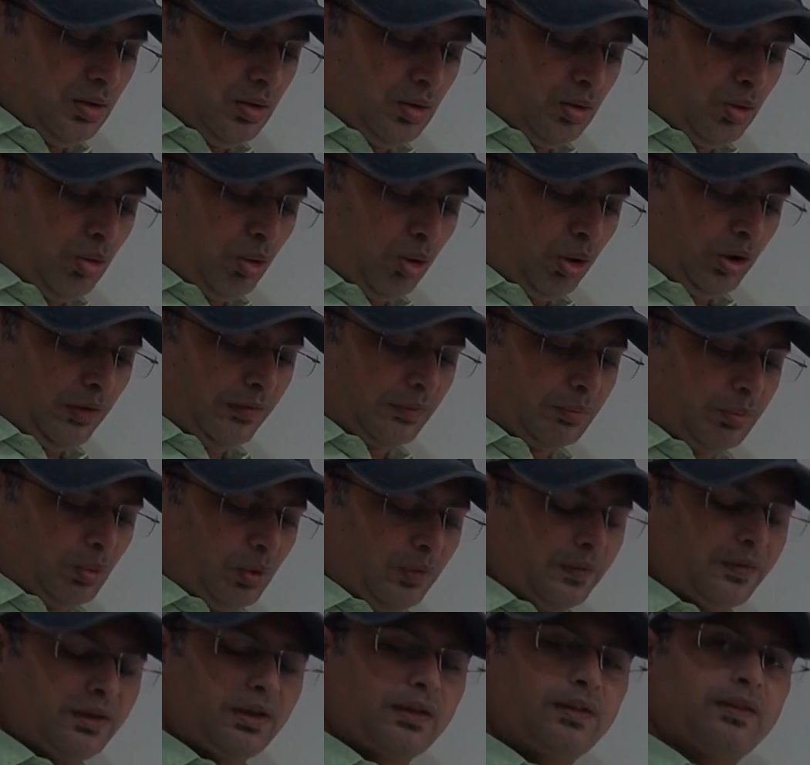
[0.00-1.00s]

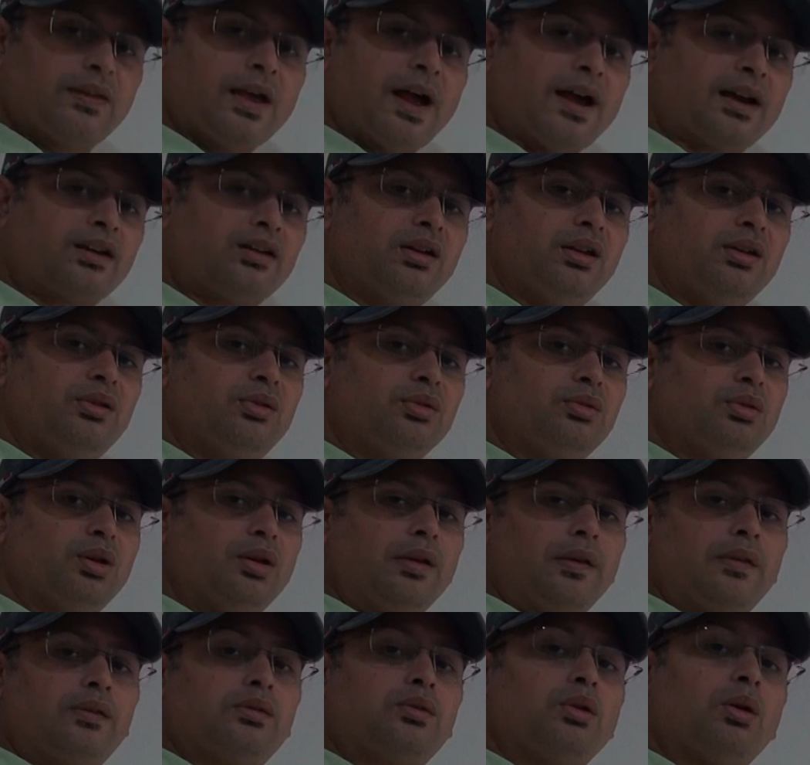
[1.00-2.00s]
corresponds exactly to the
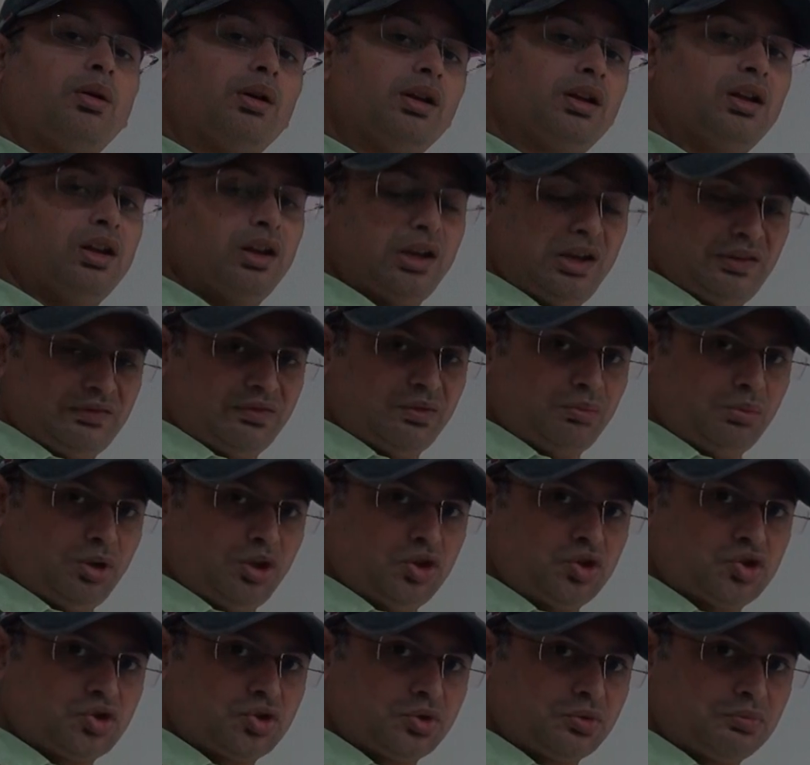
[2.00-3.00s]
historical
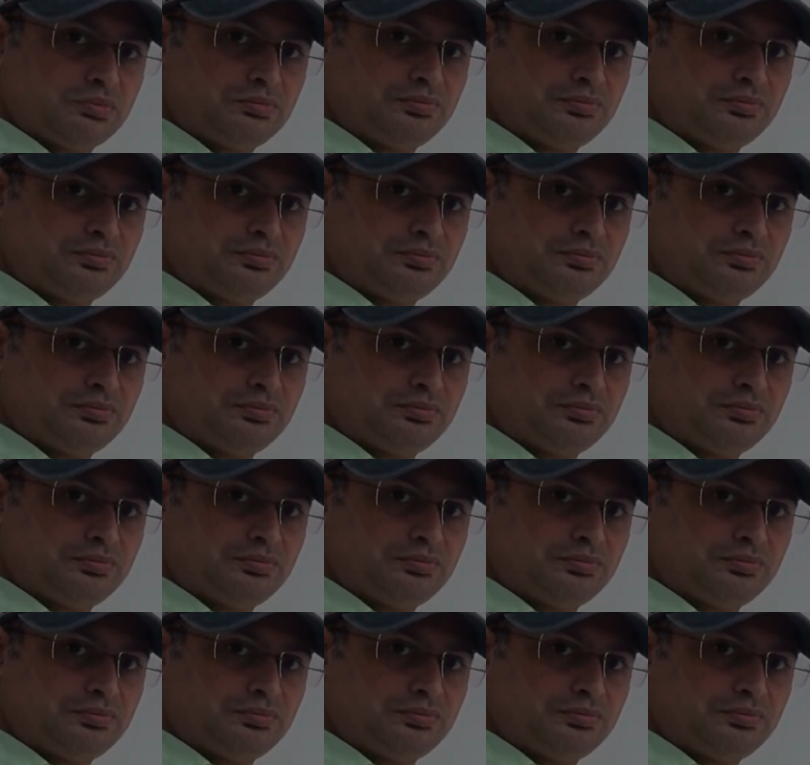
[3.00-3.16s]
information.